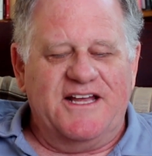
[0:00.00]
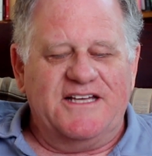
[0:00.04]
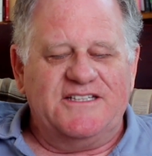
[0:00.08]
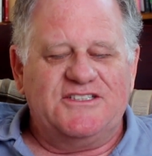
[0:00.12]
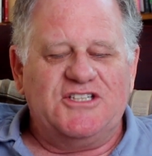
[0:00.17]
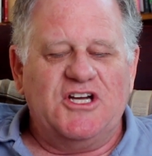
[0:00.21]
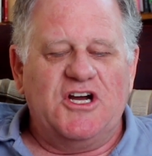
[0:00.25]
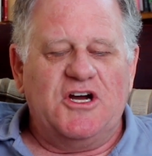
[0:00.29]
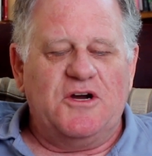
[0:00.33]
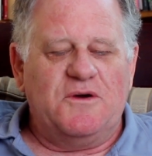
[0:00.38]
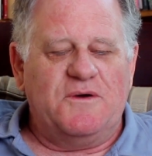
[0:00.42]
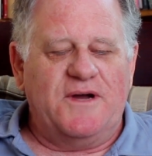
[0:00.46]

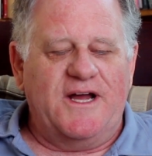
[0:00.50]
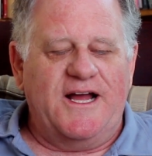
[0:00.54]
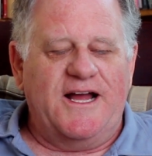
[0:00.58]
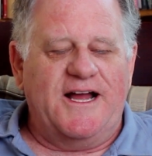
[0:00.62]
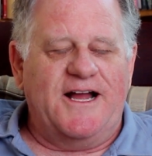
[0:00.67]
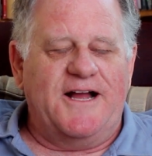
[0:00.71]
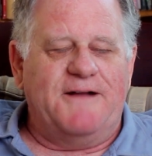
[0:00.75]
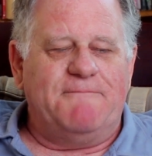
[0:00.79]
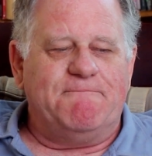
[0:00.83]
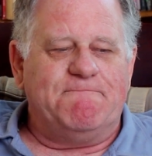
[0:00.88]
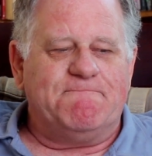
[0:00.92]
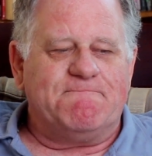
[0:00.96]

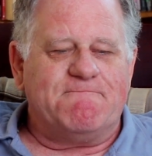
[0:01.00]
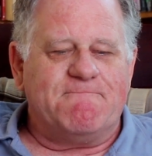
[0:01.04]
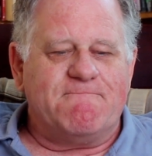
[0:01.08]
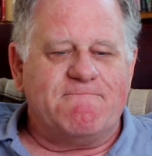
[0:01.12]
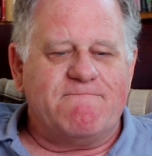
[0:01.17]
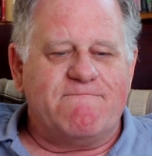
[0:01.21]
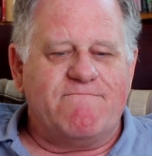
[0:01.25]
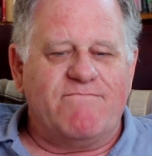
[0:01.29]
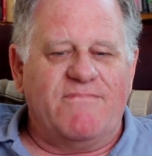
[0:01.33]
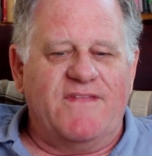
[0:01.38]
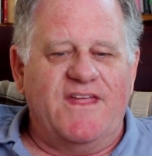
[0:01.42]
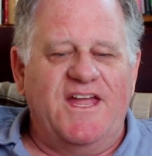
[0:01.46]
So
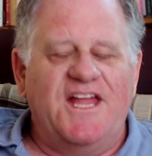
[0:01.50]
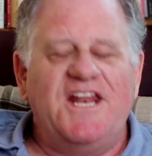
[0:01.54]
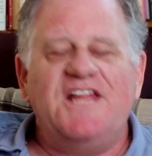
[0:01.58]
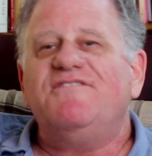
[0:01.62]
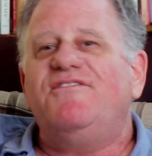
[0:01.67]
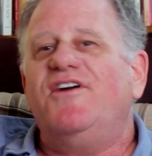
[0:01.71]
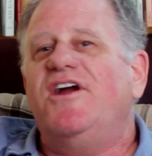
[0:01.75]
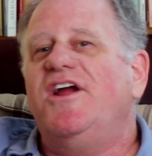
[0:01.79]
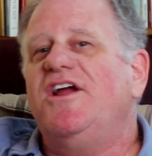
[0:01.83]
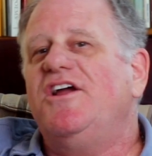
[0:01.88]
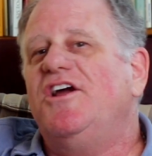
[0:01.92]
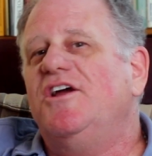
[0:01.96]
it is
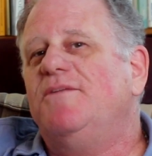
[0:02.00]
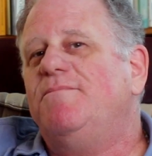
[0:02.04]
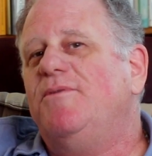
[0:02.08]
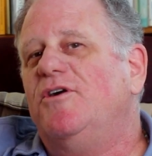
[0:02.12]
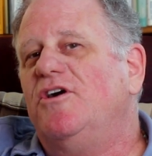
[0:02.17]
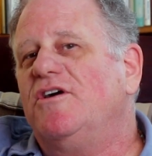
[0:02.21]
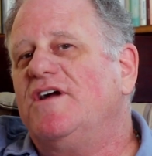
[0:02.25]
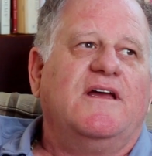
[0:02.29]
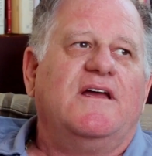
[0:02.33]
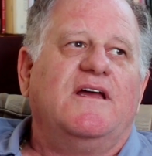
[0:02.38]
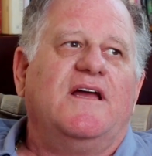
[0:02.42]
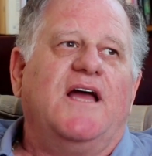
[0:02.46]
a very good
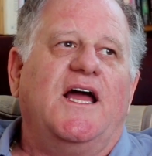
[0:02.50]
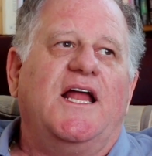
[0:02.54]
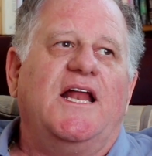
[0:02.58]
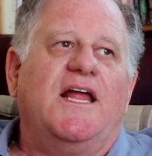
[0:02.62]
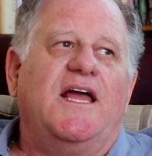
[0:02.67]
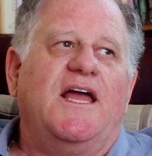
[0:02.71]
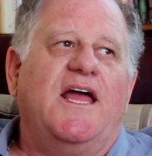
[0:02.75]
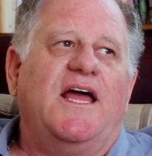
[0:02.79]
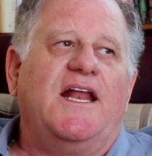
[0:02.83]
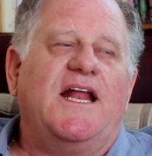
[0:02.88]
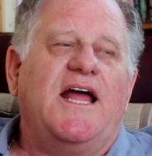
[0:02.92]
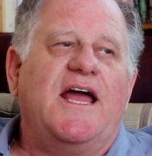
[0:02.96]
book,
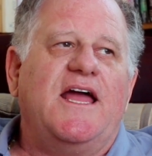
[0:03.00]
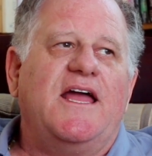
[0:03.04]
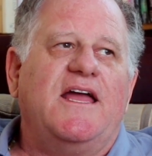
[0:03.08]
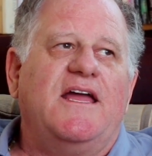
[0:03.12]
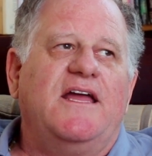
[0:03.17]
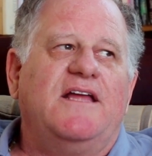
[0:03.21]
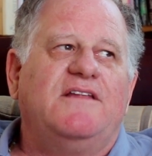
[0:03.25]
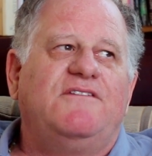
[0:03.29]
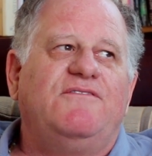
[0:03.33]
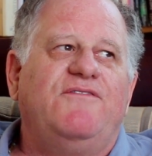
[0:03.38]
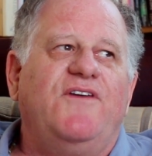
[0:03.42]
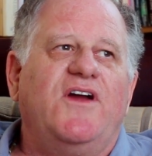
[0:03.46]
and
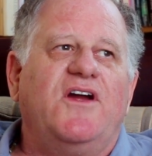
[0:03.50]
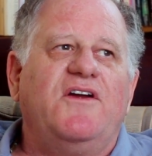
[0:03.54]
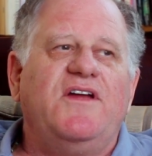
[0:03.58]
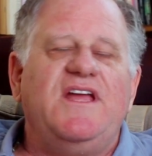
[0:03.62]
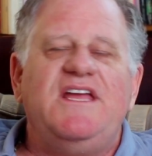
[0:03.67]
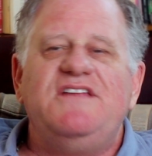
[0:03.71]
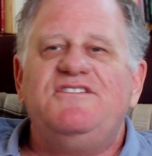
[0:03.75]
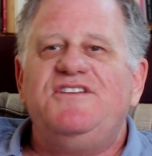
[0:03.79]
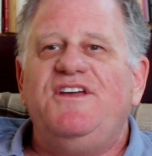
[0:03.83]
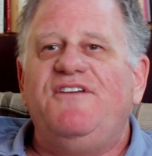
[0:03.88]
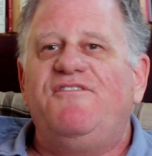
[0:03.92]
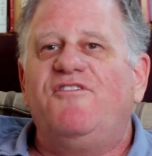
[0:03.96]
it's
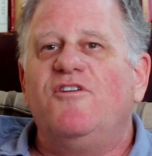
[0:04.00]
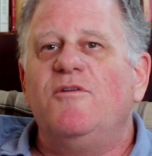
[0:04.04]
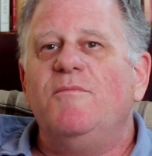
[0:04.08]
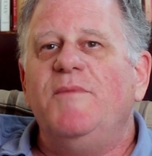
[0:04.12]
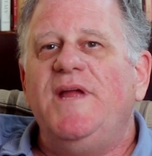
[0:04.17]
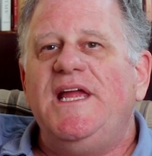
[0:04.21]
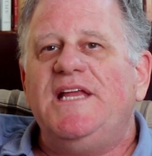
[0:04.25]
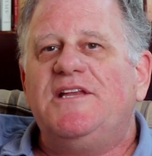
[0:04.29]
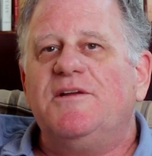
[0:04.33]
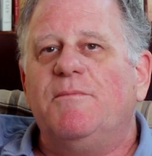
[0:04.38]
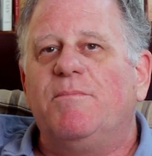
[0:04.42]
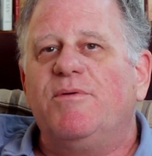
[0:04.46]
very easy for
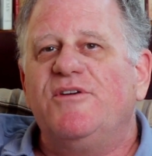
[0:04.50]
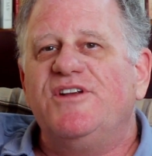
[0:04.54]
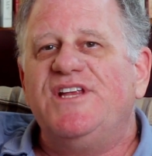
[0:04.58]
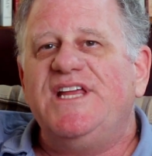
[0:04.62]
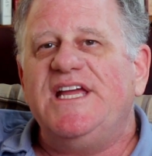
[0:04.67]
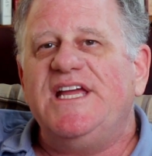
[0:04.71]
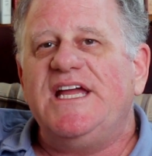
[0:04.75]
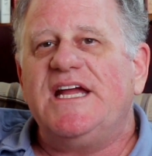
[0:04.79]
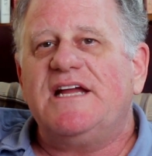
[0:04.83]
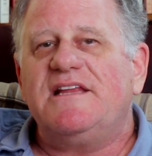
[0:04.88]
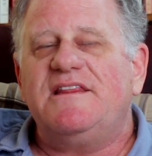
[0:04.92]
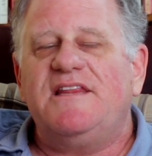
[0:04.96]
me to
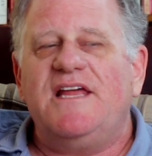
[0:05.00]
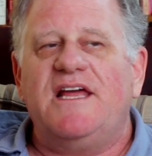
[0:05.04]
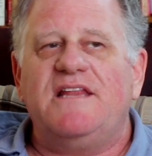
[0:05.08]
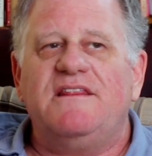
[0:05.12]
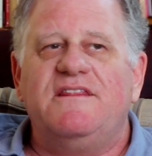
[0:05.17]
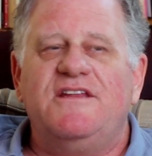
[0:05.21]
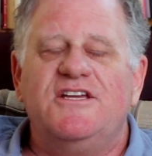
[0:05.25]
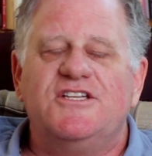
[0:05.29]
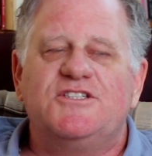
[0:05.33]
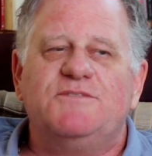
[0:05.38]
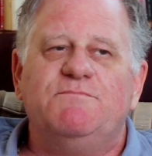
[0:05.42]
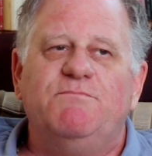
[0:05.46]
predict
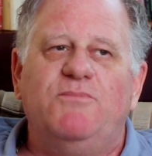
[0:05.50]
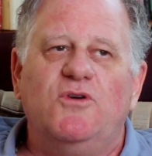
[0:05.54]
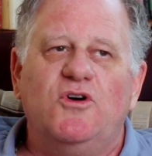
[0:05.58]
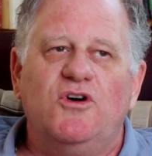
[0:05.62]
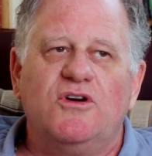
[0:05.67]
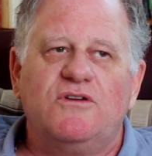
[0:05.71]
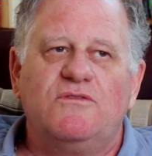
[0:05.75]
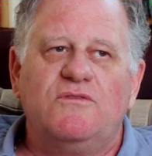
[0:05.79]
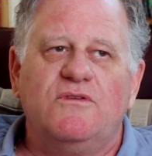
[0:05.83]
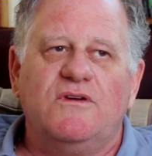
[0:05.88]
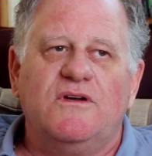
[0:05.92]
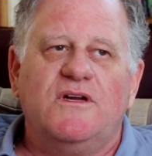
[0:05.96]
that this
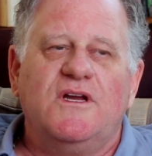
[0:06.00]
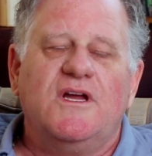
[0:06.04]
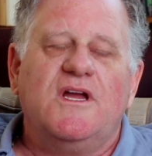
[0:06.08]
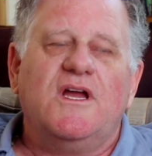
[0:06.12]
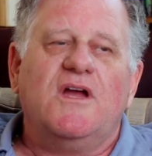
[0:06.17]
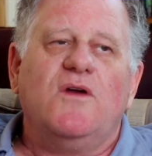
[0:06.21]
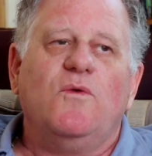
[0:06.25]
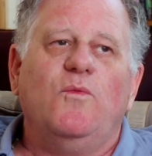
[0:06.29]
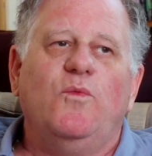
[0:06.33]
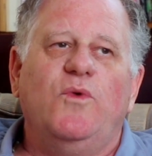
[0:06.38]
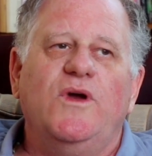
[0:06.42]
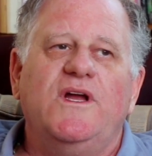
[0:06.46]
book
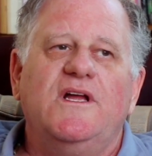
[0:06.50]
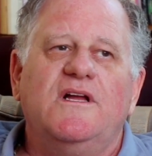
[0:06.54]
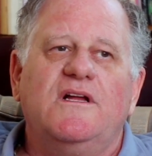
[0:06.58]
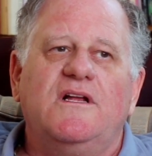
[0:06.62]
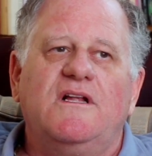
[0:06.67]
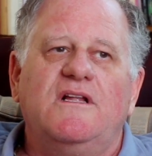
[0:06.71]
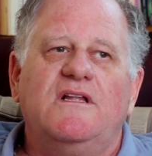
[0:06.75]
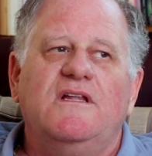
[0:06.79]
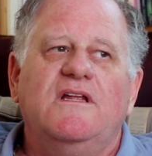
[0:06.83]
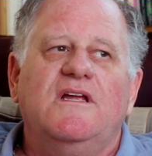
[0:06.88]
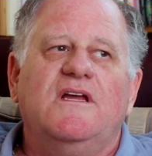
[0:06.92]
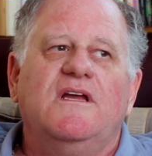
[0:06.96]

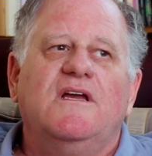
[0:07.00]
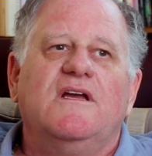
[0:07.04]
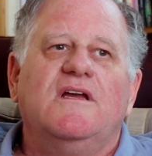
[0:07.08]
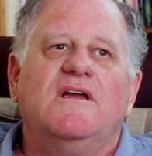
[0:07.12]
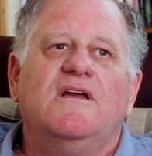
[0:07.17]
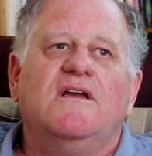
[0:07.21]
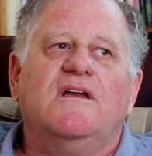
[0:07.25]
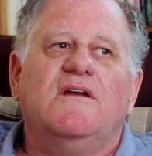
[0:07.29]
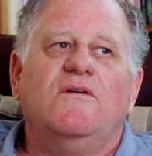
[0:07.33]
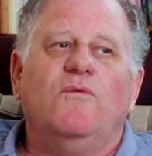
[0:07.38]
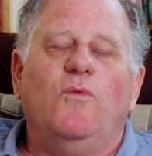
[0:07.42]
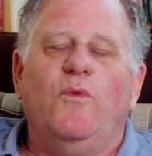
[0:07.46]
will
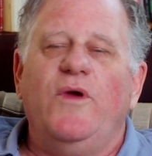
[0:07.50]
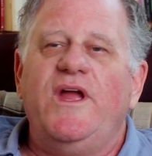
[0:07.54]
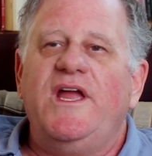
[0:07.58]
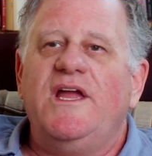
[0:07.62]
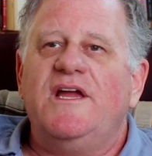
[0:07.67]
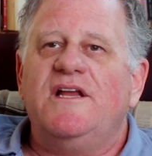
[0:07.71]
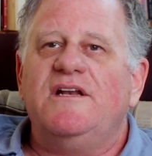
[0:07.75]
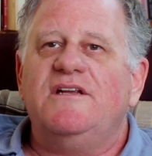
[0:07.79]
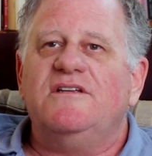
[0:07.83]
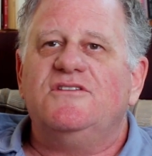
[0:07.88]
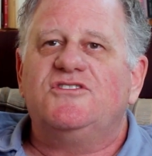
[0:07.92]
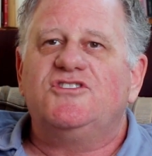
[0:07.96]

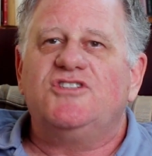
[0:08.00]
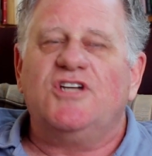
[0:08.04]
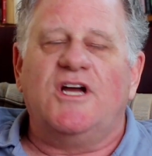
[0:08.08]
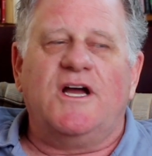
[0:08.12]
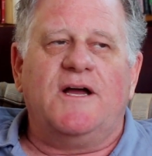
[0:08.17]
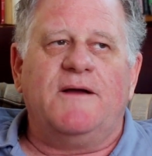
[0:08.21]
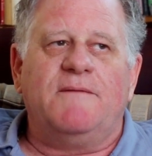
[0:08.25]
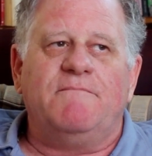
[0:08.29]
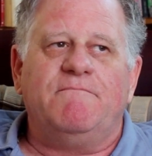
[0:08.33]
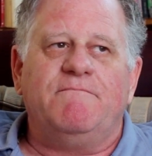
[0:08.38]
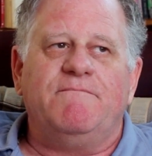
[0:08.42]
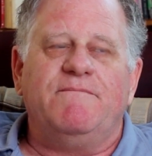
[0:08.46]
win
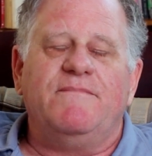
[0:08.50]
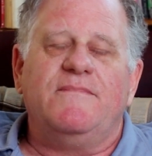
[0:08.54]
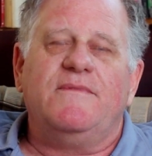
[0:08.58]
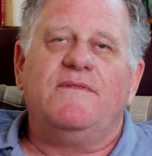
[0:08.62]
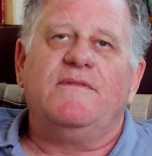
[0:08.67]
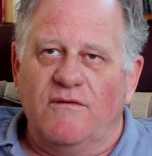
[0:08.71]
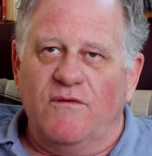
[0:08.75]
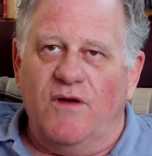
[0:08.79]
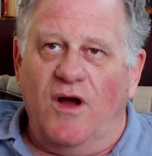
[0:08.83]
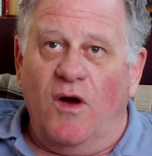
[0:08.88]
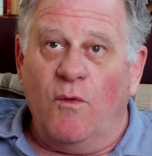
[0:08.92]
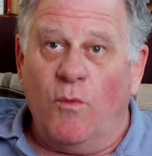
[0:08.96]
some
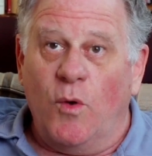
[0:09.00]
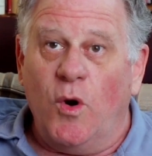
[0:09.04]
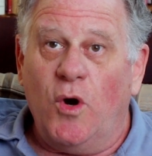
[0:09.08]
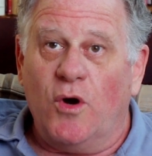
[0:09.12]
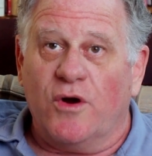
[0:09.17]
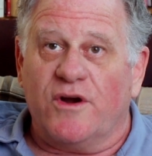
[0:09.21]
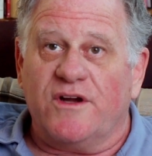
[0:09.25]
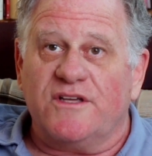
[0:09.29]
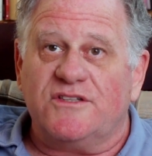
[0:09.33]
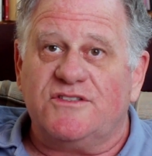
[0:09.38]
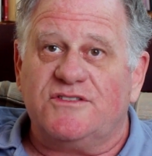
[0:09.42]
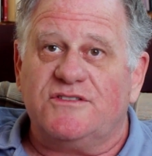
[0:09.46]

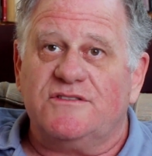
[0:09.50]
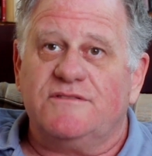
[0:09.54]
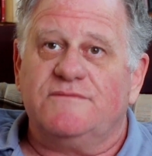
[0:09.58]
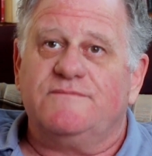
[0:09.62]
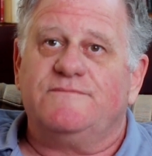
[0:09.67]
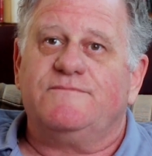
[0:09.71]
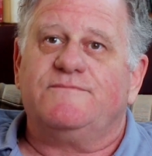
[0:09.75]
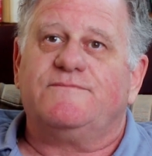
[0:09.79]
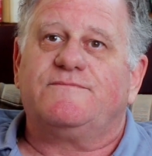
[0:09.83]
awards.